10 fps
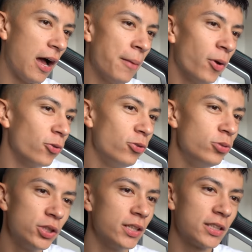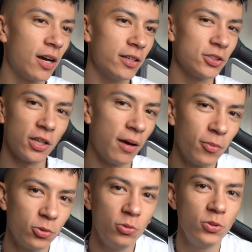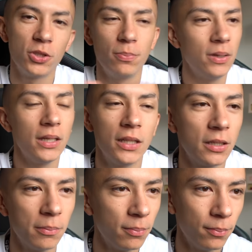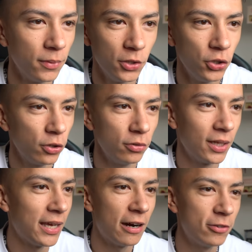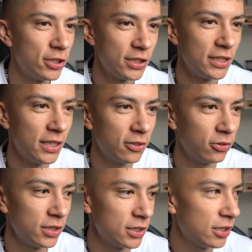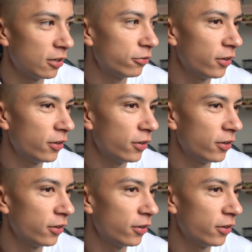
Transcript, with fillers: I'm not used to this kind of stuff. I'm not used to being in the, you know, the garages, seeing all this stuff.